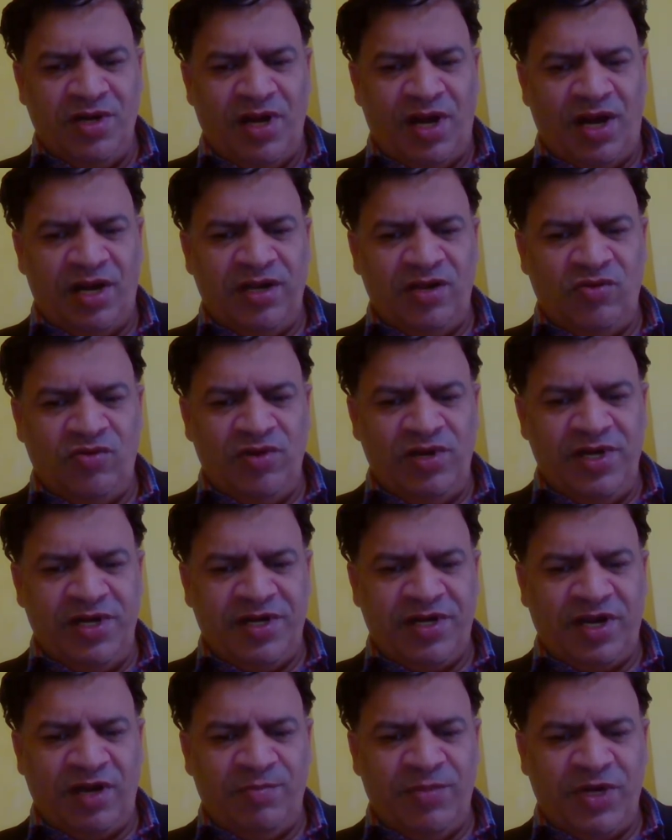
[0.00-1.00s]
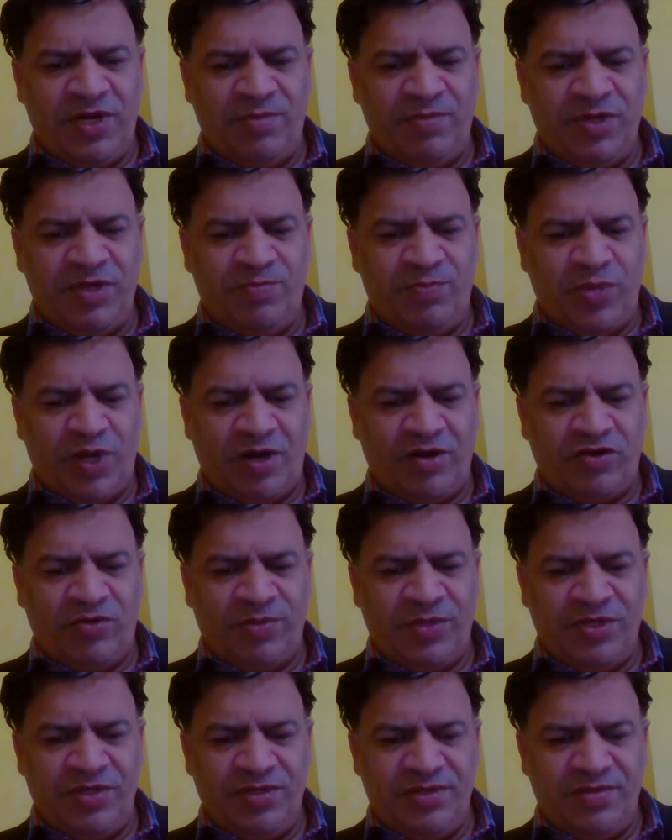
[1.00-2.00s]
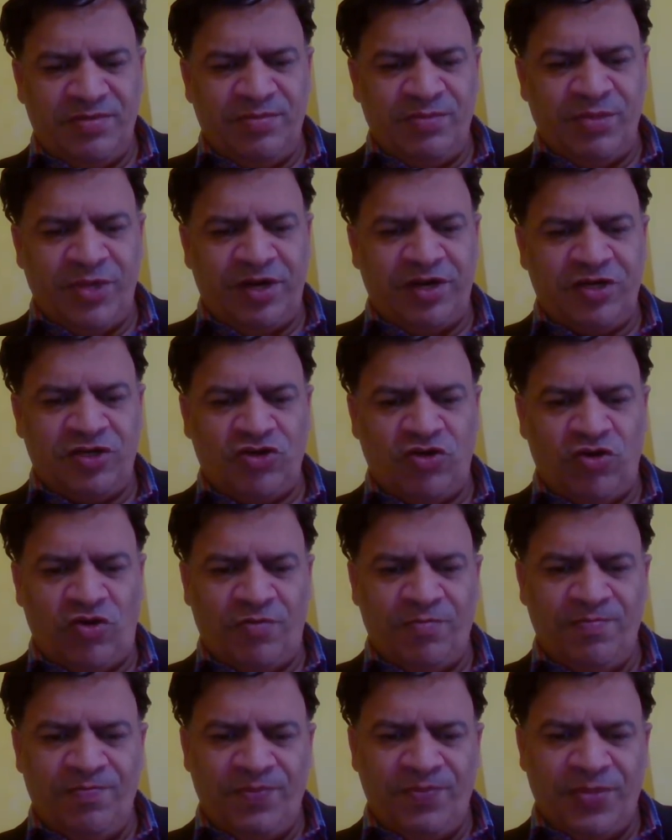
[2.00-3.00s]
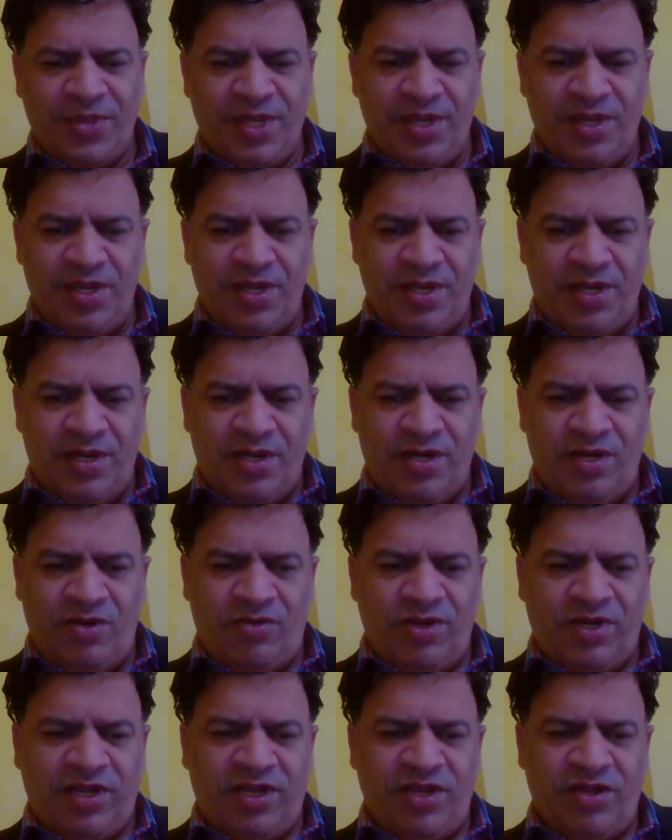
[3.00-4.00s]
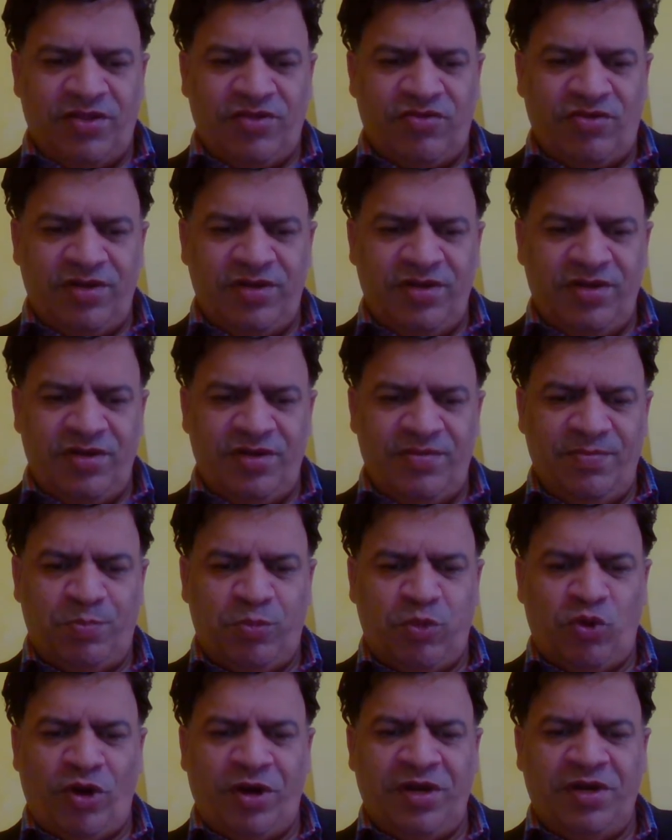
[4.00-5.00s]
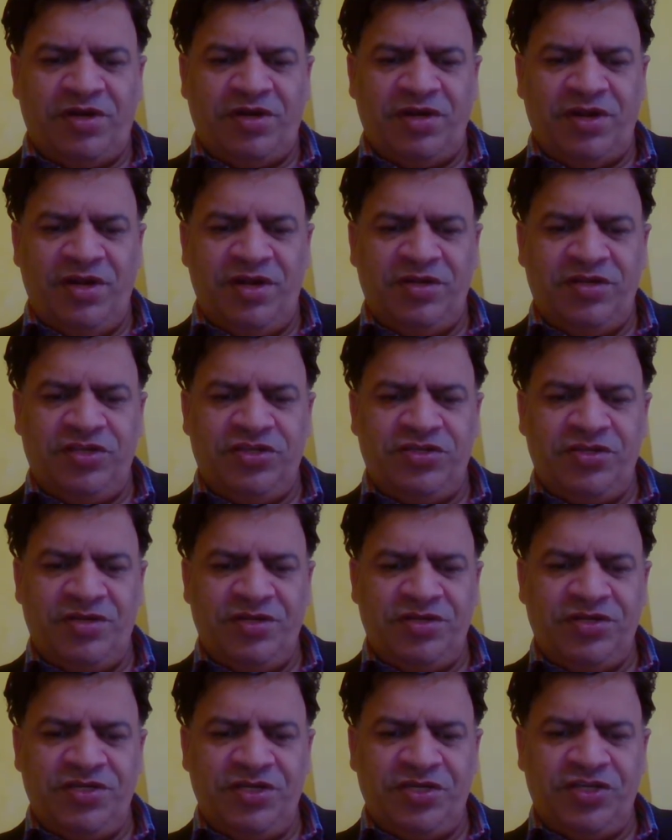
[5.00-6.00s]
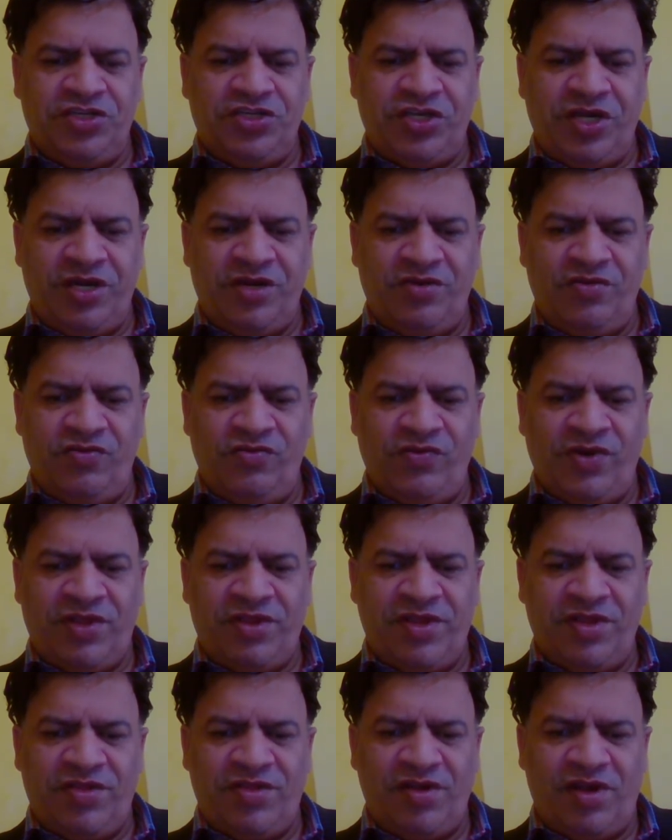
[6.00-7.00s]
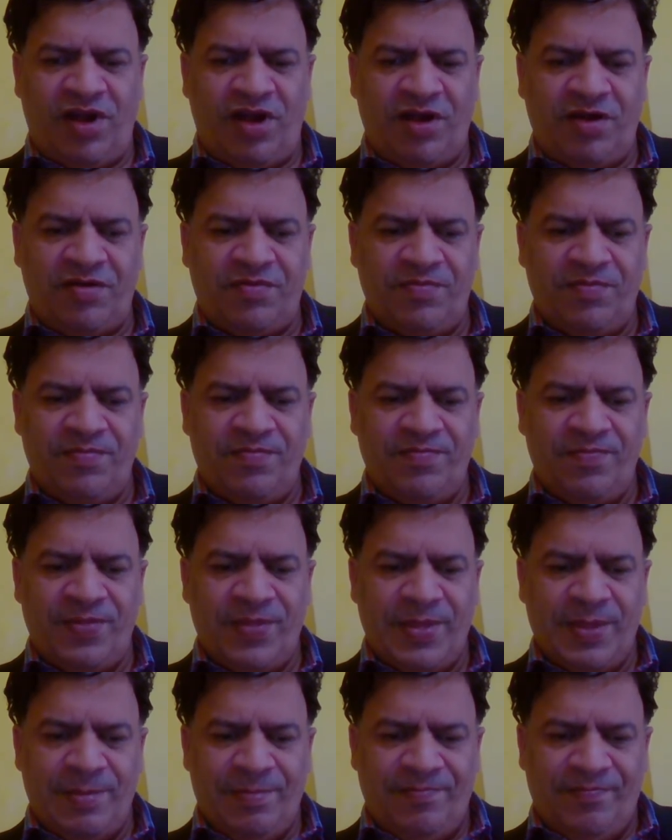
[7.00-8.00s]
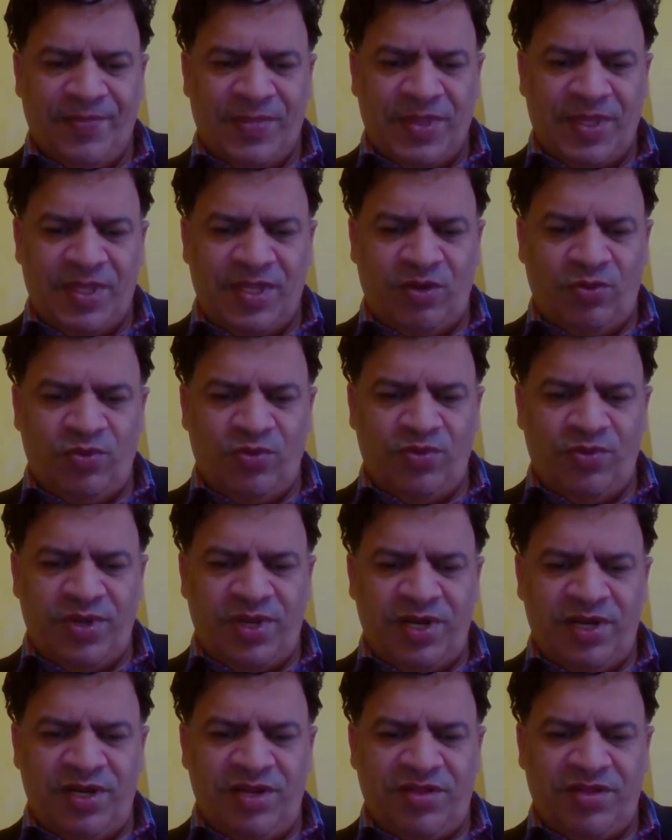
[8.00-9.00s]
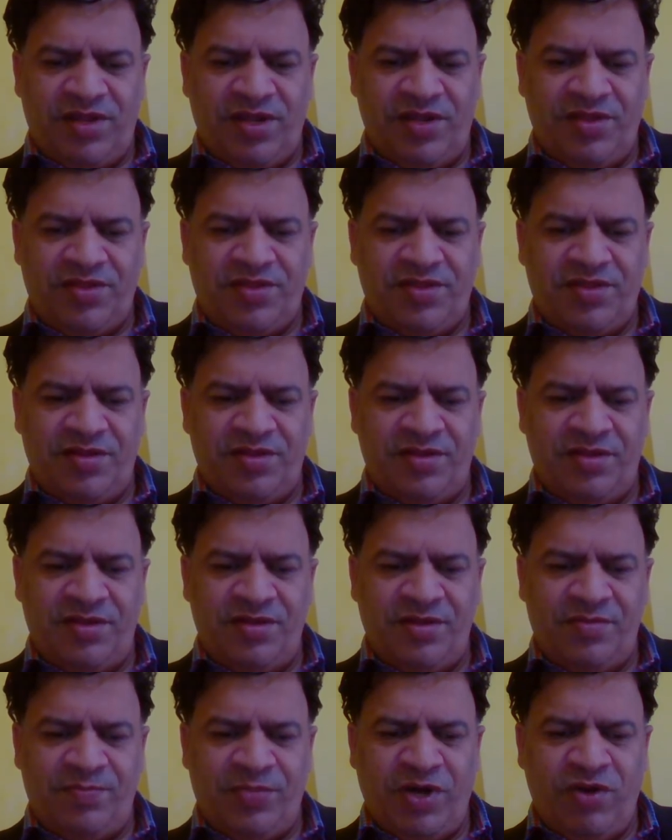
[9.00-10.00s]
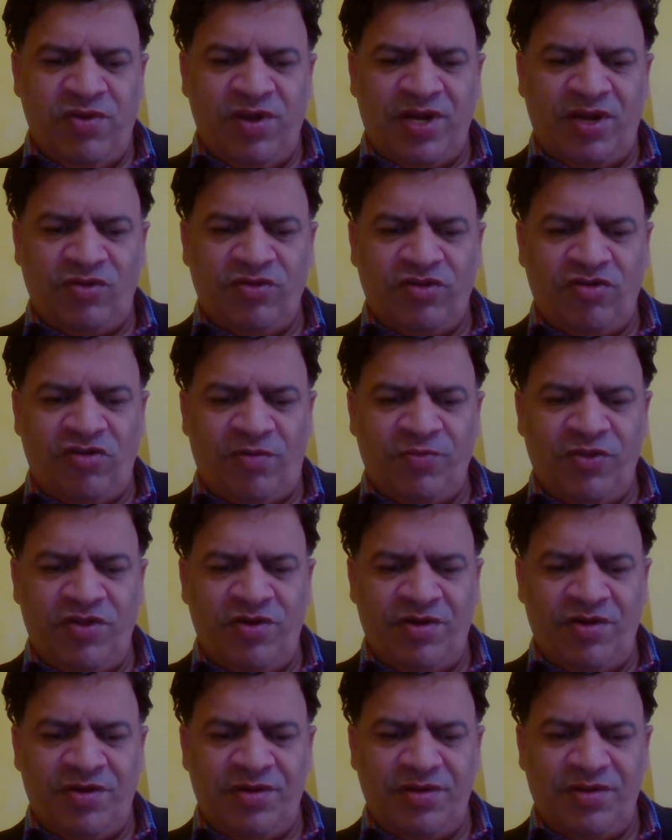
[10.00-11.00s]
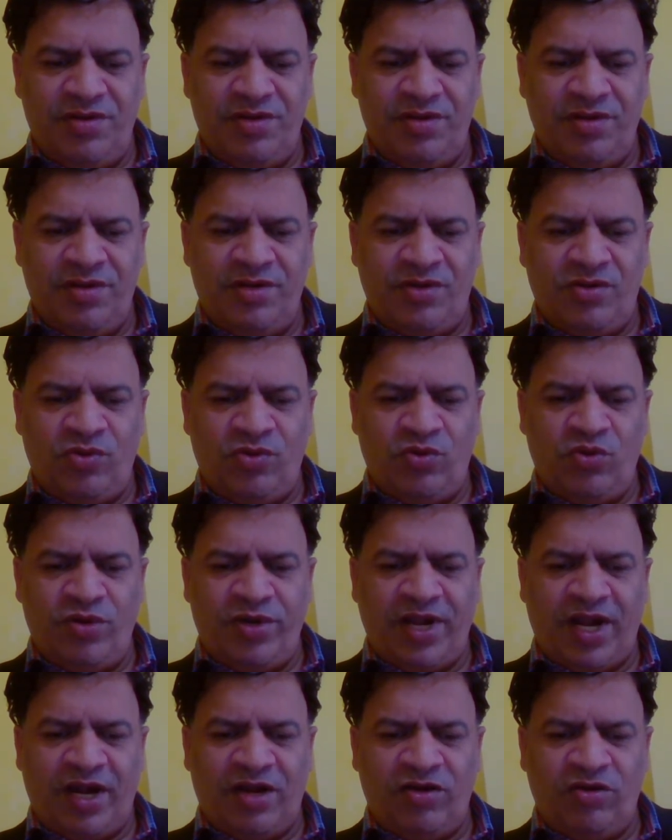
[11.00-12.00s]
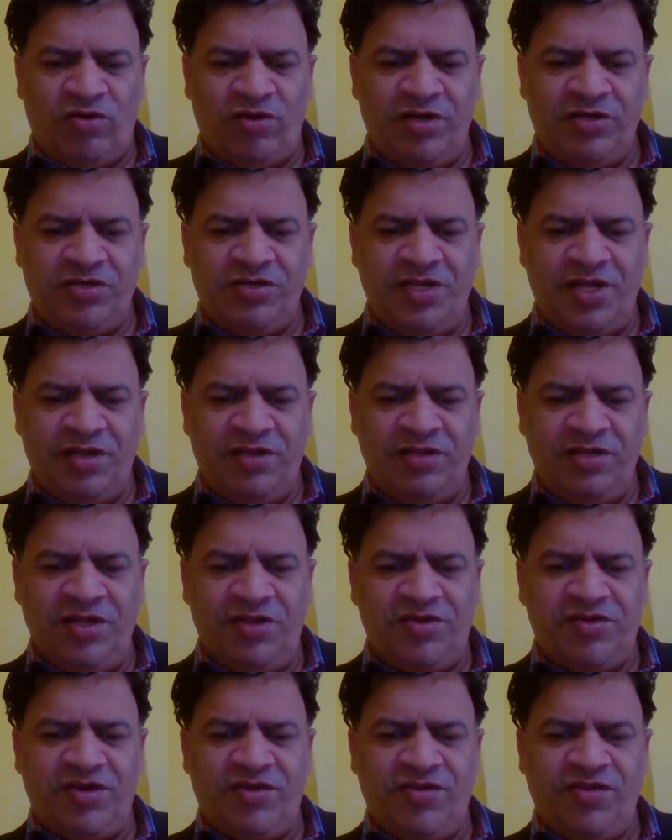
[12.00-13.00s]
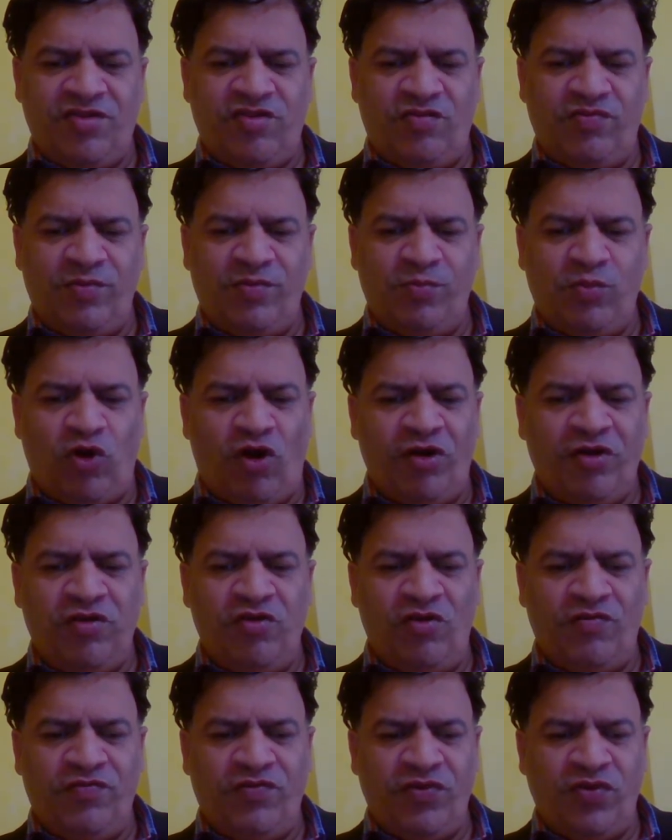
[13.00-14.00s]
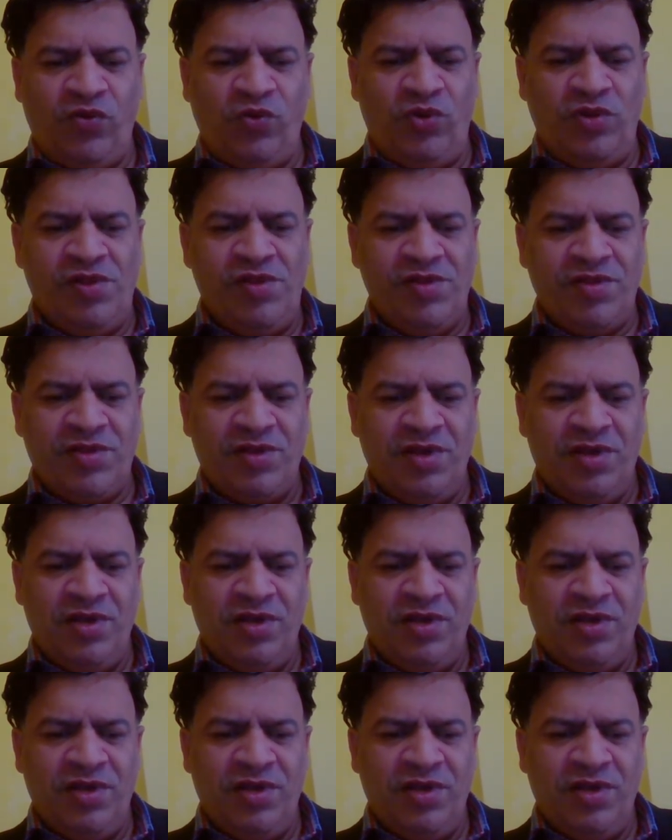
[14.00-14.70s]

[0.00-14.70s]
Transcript: and then only it can become the part of the British law. Now the case on the point is Chung Chi Cheng versus R. Now in this case, the Privy Council observed the court acknowledged the existence of a body of rules